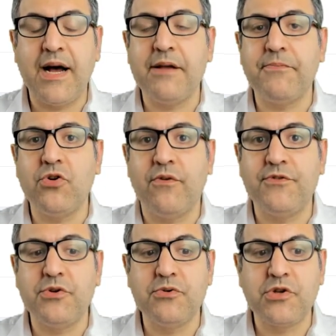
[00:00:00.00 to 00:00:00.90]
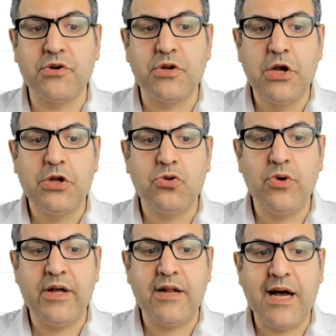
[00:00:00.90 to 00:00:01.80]
IP of the user to
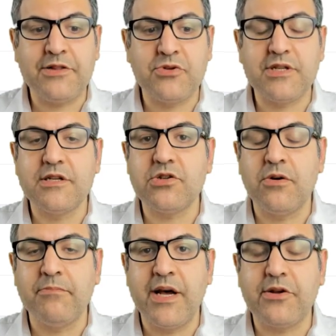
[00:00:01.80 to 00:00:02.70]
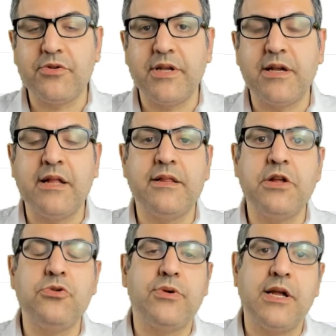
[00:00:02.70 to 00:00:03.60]
an address list on MikroTik, and
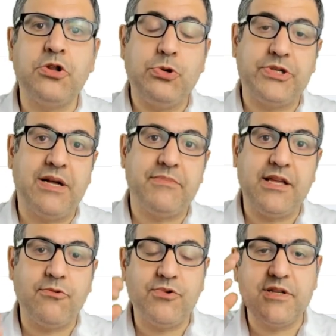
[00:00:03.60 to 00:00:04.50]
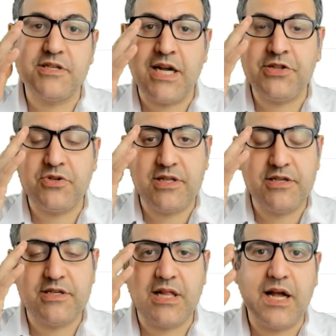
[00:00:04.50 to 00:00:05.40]
then you can do something with this address
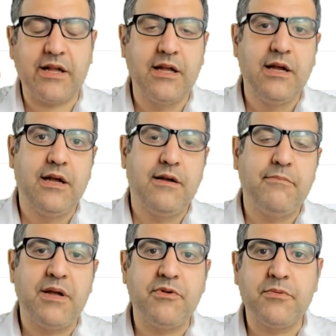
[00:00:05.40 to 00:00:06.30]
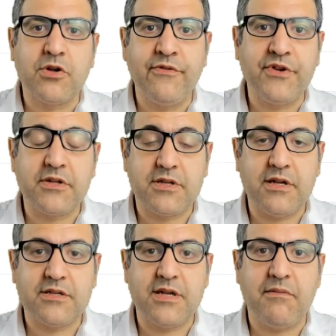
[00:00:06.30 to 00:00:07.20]
list, like maybe give it
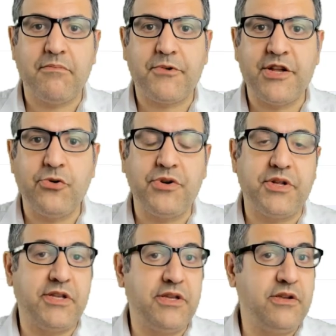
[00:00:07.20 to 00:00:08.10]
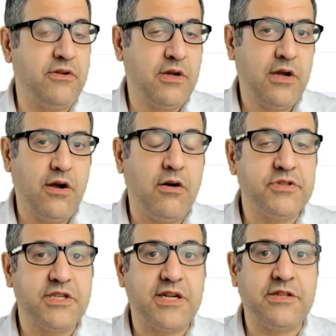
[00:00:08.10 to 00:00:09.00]
some priority on
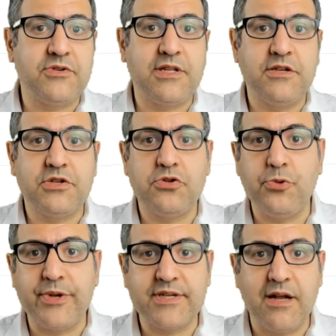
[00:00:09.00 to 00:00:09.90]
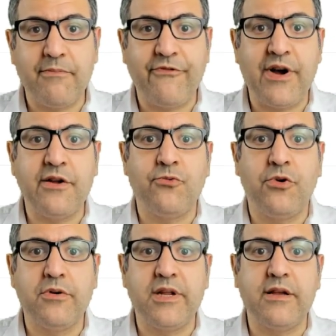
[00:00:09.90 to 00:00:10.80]
this address list, doing some
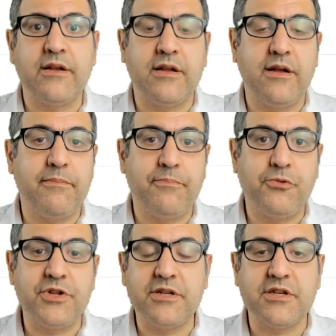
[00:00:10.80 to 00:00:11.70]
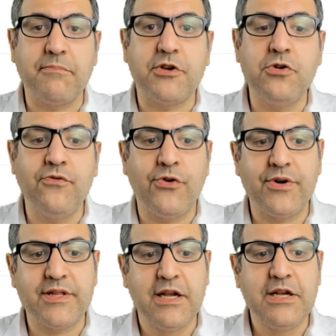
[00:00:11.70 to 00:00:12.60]
firewalling, putting some queue for
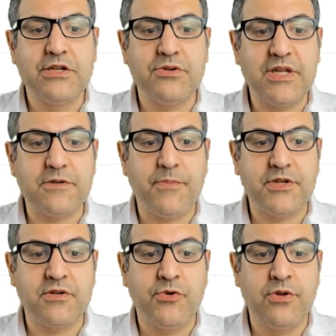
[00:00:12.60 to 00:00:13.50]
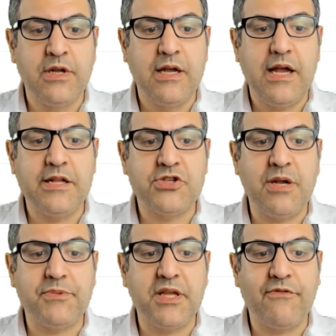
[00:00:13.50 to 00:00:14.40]
it. So that's possible. And
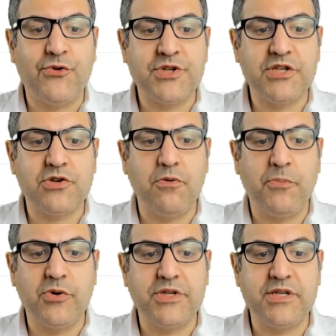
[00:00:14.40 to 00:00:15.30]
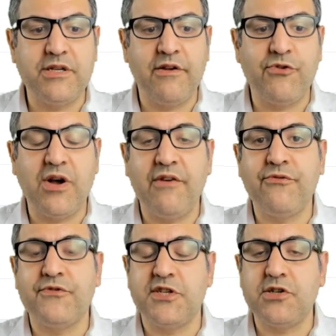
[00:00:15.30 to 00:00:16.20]
same thing for Cisco policy. If you have
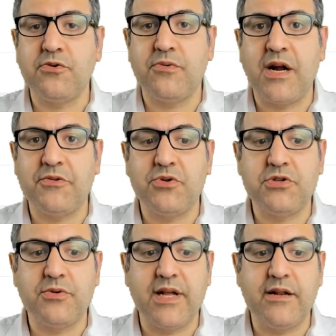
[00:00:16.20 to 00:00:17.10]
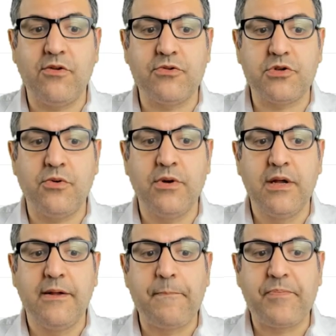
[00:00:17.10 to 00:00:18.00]
Cisco routers, you can also
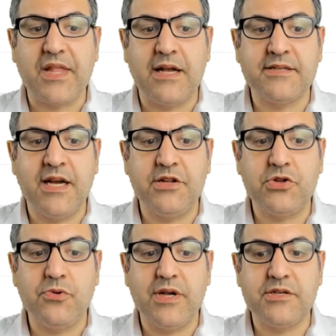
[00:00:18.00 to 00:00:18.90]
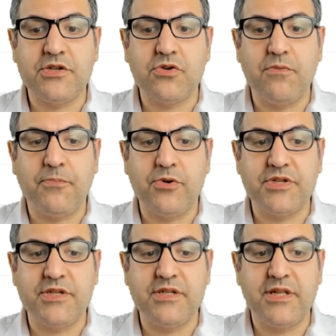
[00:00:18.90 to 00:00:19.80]
assign it to a Cisco
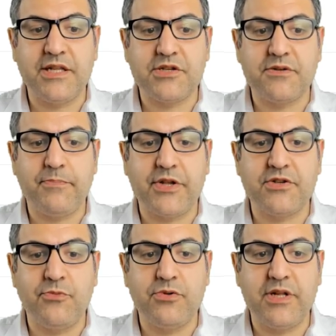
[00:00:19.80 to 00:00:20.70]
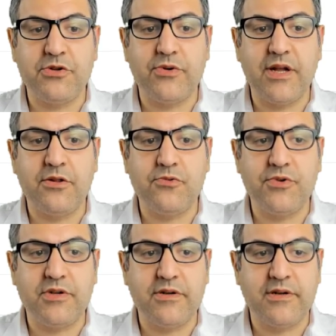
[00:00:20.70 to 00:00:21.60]
policy. That's possible that you can do
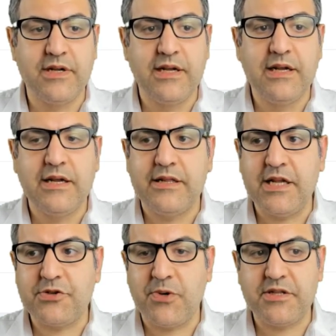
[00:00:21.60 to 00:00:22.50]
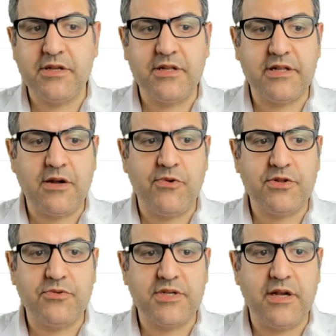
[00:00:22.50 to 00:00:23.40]
it here. That's one thing that I
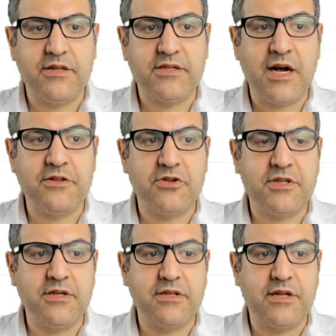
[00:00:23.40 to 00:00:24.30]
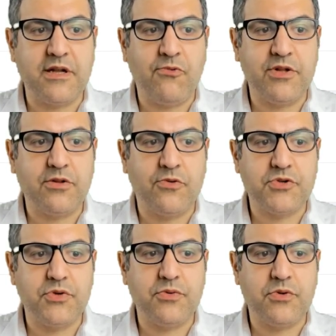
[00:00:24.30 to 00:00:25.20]
want to say. This other thing that I want
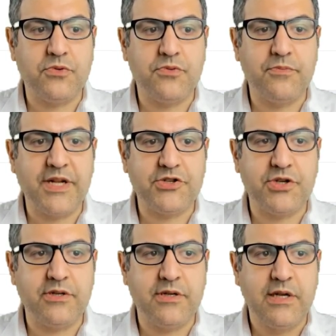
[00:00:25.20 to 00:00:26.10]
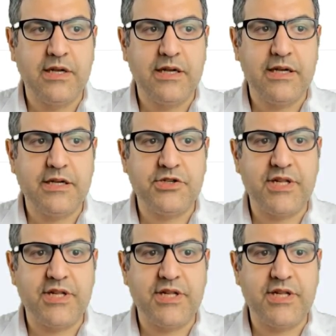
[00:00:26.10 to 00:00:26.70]
also to mention is